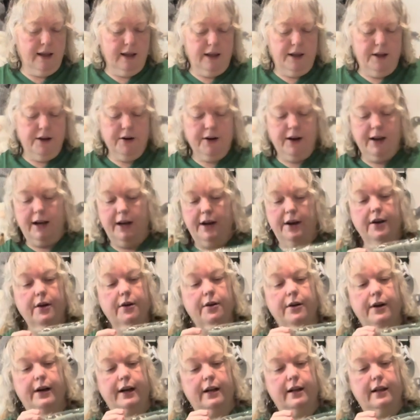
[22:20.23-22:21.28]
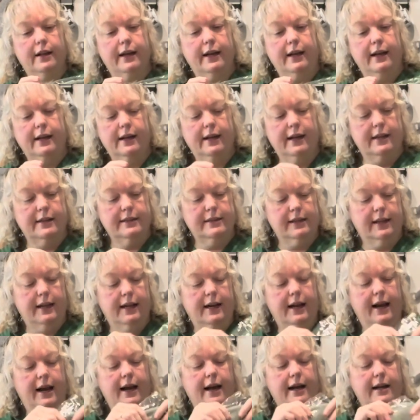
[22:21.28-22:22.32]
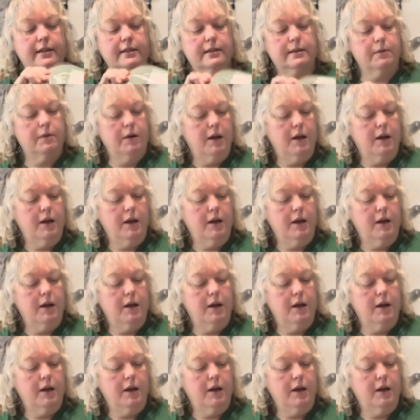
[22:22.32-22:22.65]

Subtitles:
you're gonna hear crinkling because it has.